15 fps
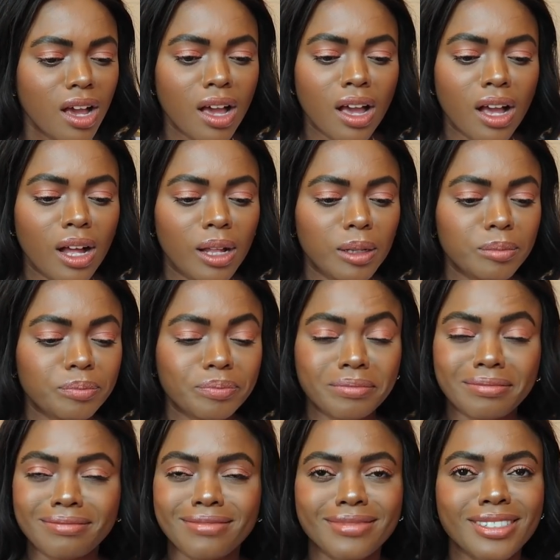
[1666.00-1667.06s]

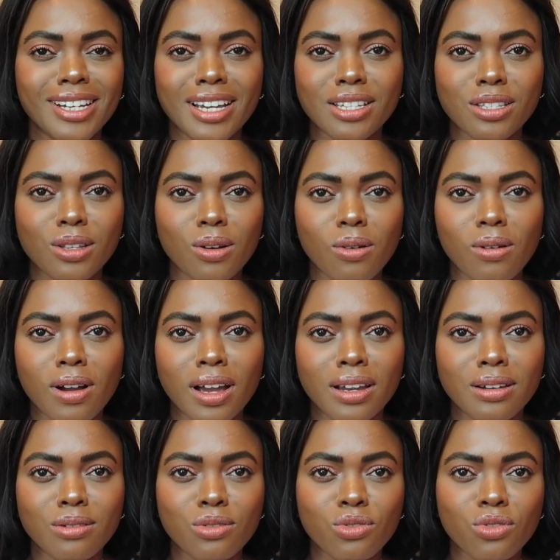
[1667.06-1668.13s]
um you guys know
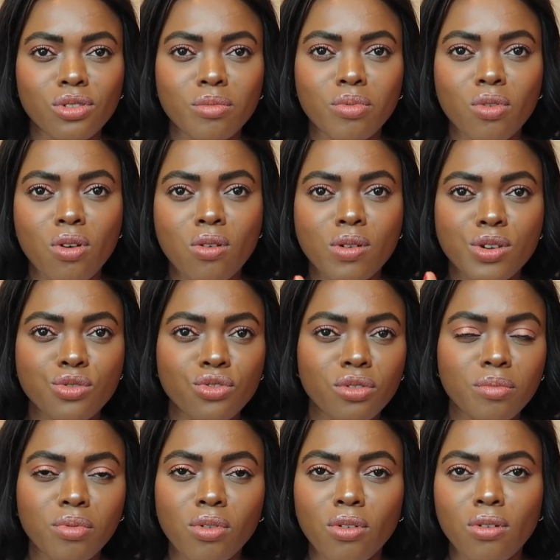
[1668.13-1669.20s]
i triple
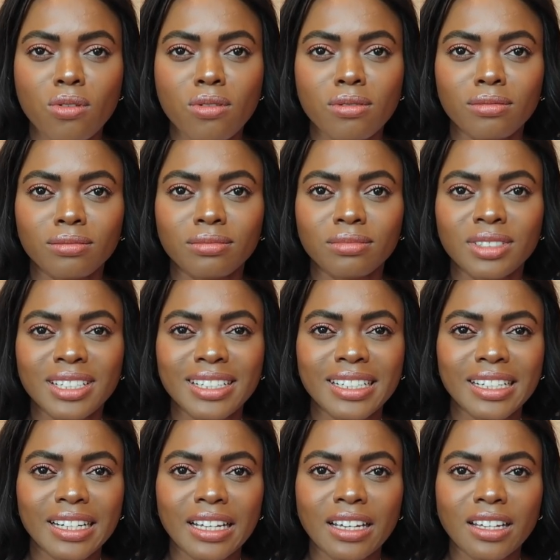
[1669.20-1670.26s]
quadruple
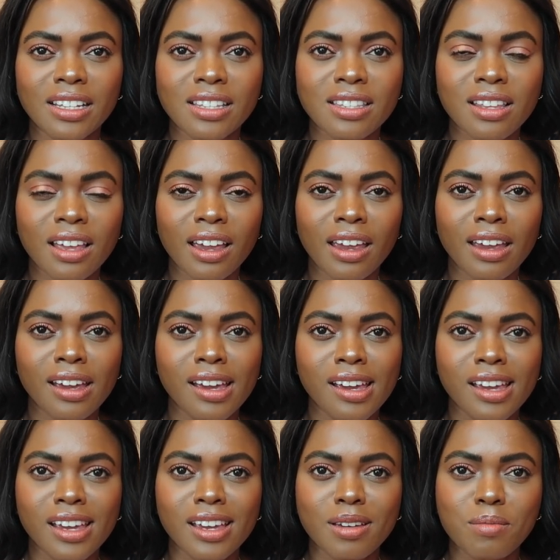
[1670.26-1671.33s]
cleanse like
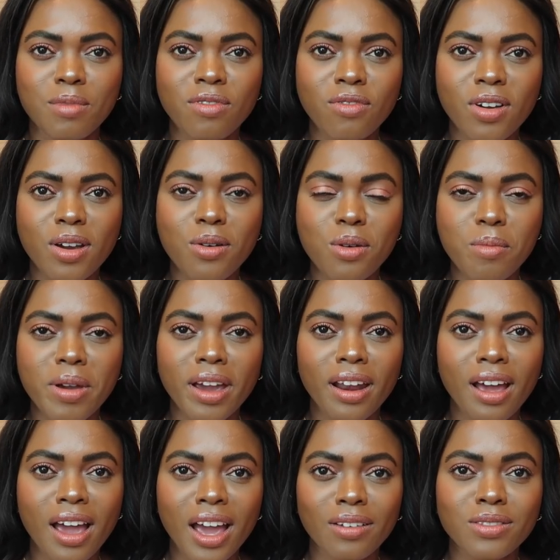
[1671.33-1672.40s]
before i go to
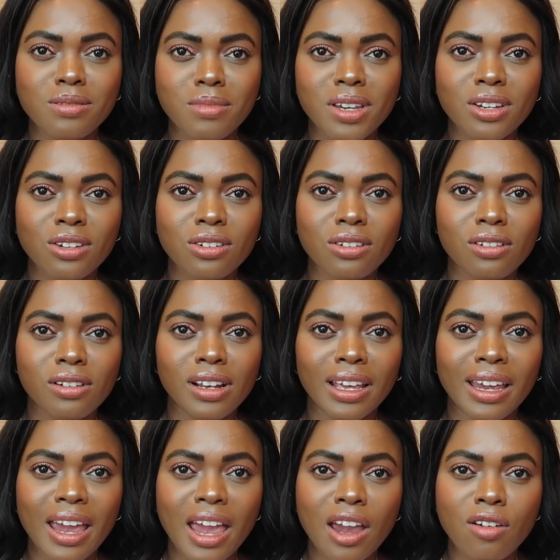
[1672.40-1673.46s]
bed i have to make sure
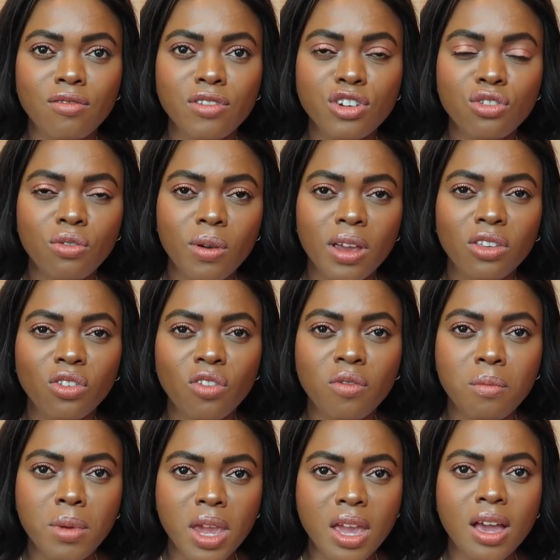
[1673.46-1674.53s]
like every trace of
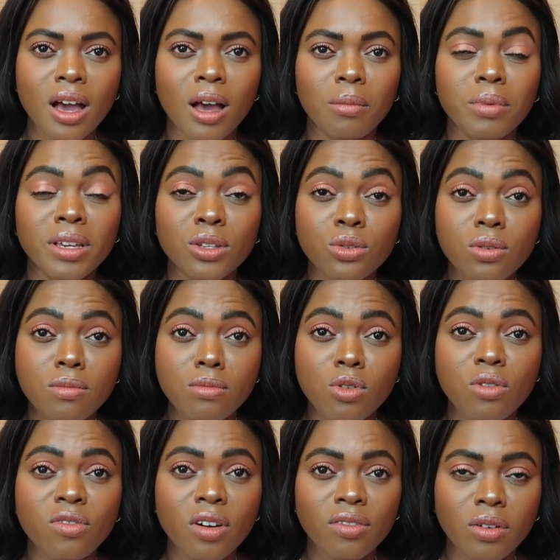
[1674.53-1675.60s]
makeup is
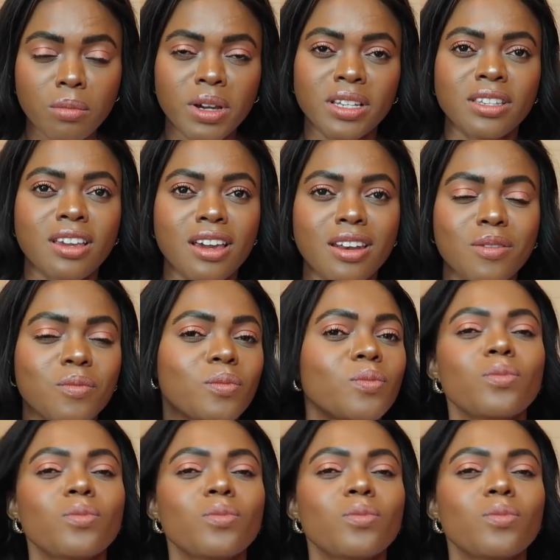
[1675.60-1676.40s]
removed from my skin